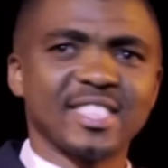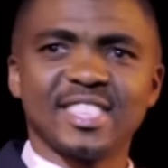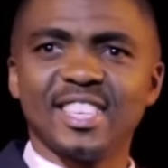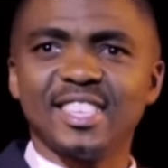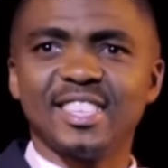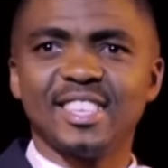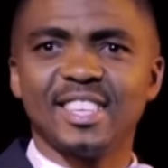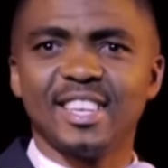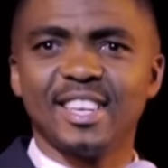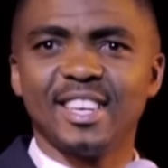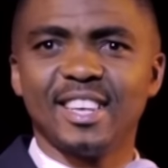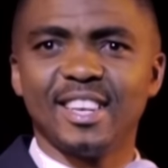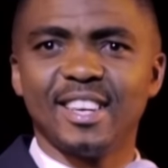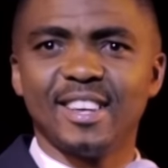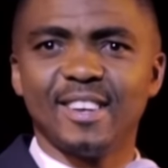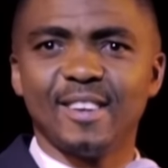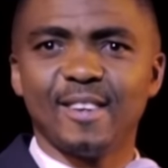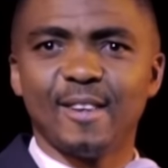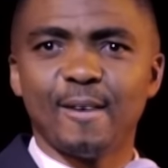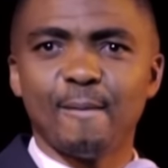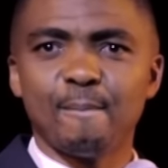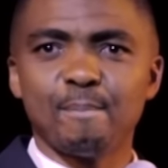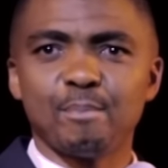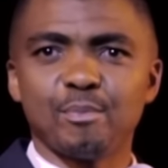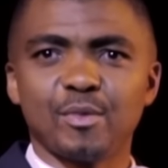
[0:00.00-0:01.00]
is it?
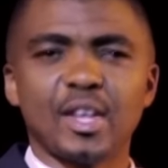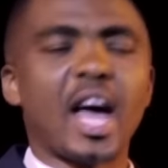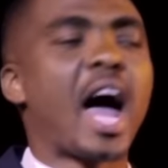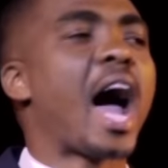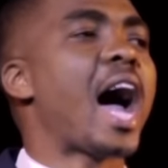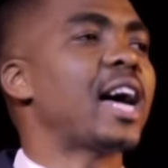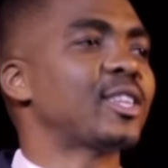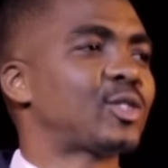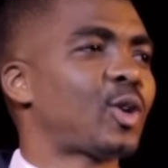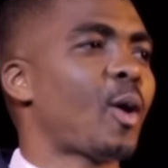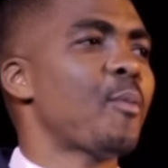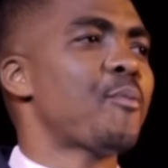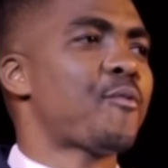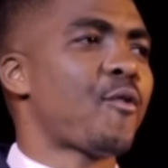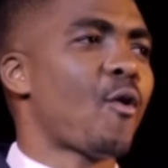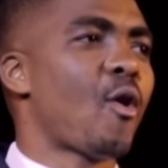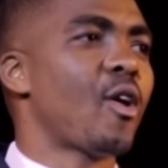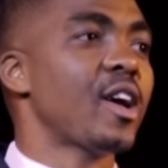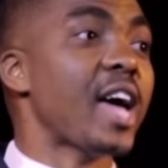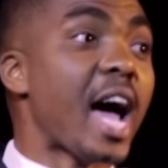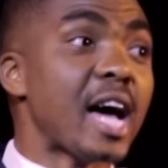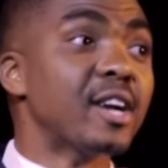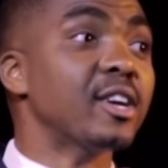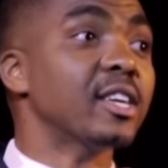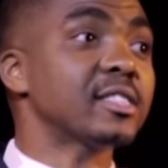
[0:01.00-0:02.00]
Yeah, top
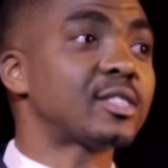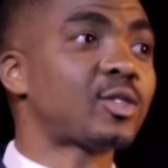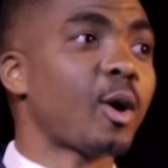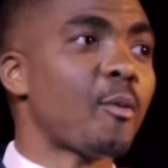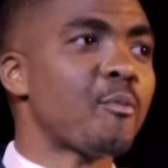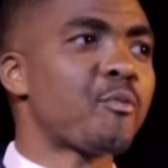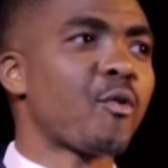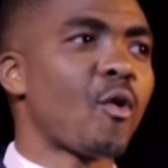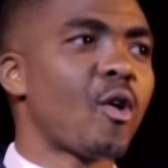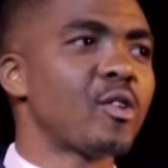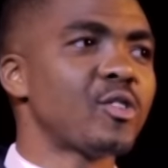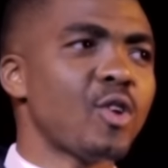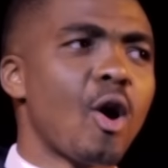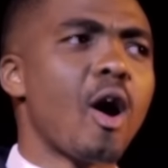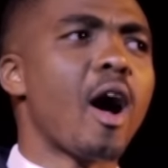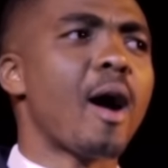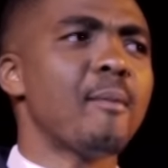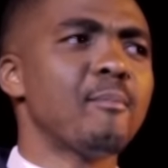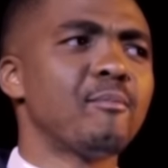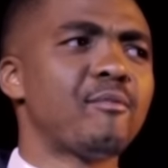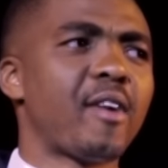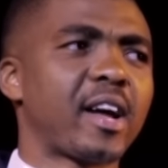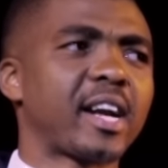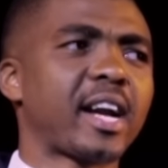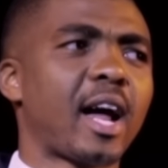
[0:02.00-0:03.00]
four. Yeah, that's top four. No,
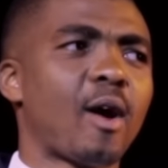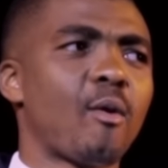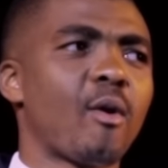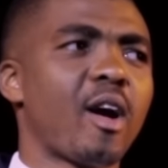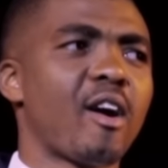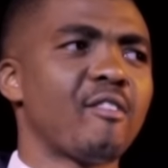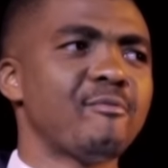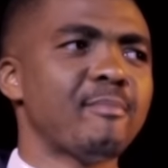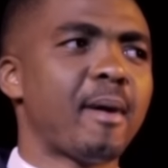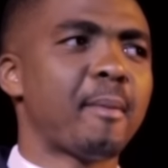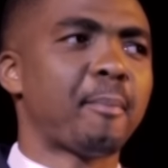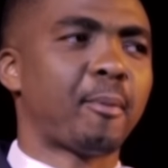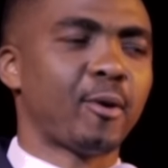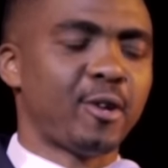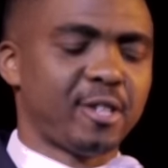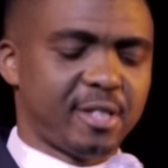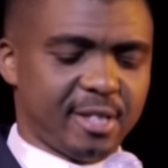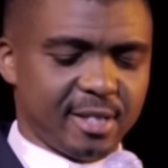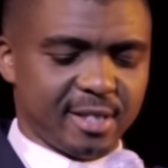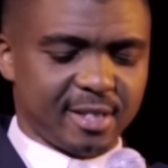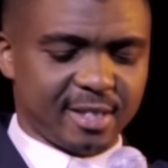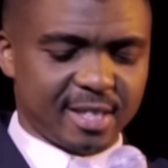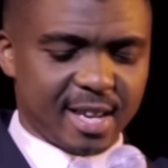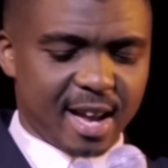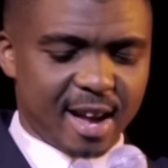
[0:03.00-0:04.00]
I'm very aware of my
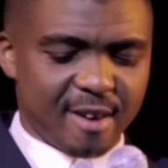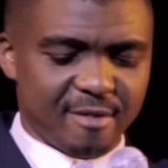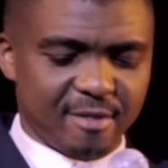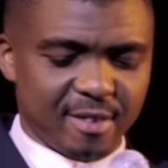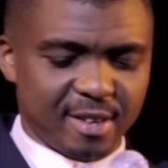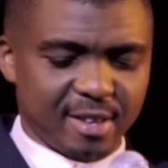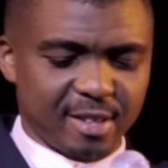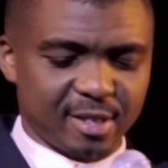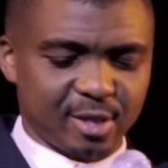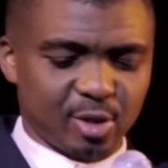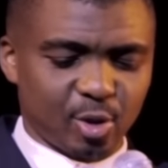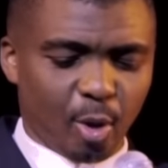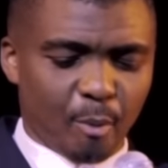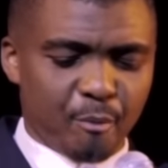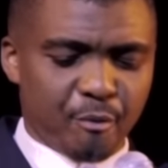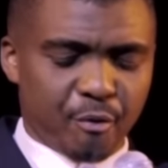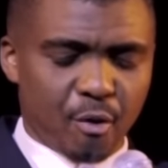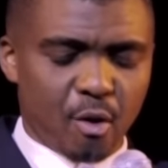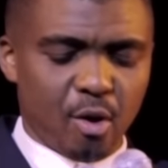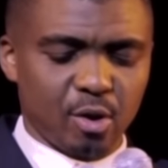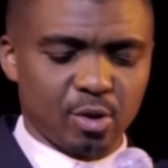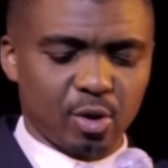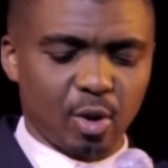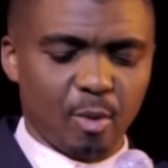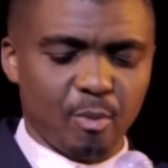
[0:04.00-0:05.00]
politics. Yeah, but top
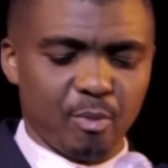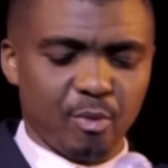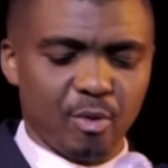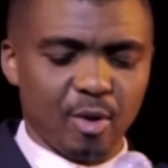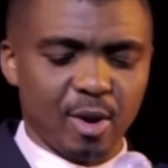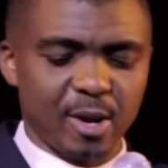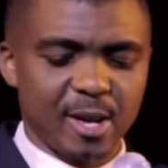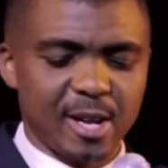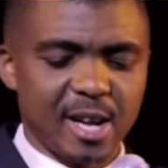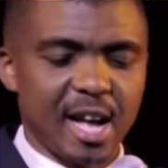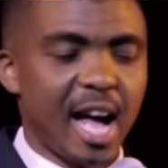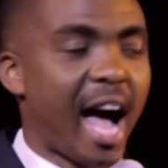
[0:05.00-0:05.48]
four, top four.